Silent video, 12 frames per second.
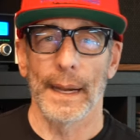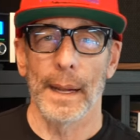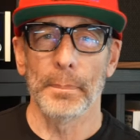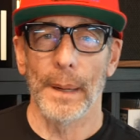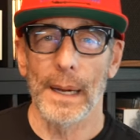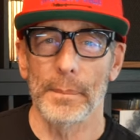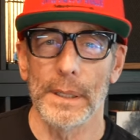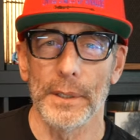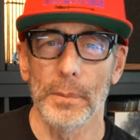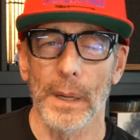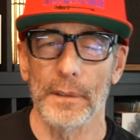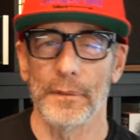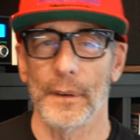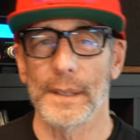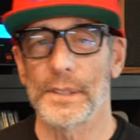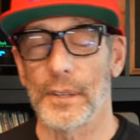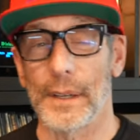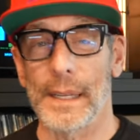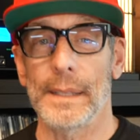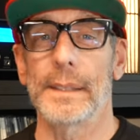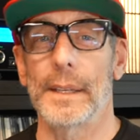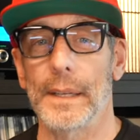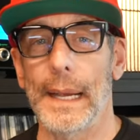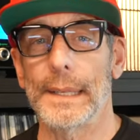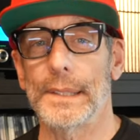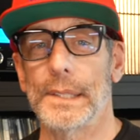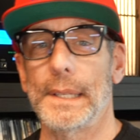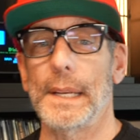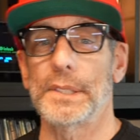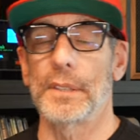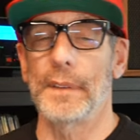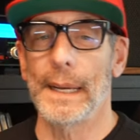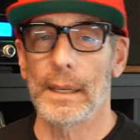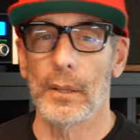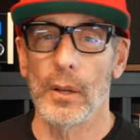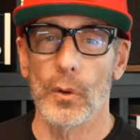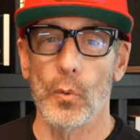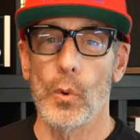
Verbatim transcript: I'm Bob, and you, my friends, are in the United States of Analog.